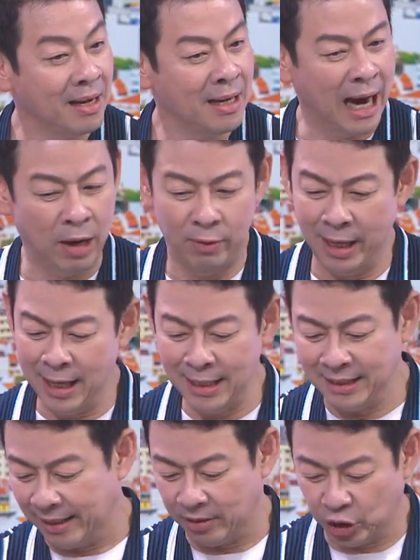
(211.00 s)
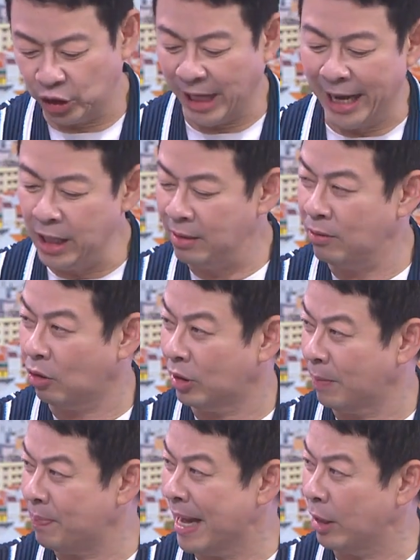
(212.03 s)
I realized that Shane, or
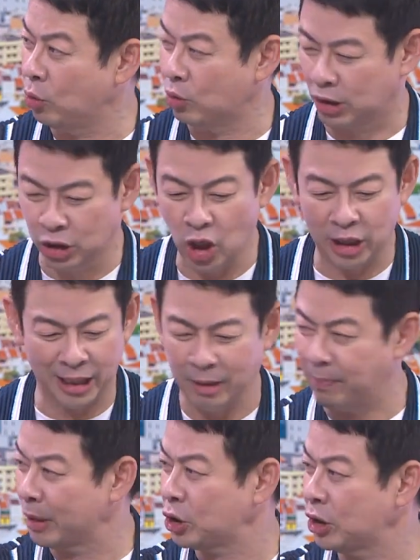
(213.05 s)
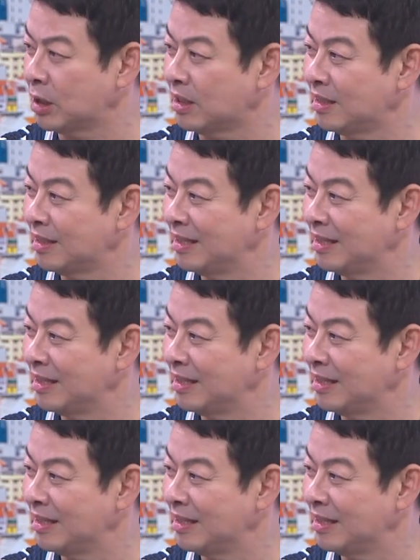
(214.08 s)
the piano, was not in the picture.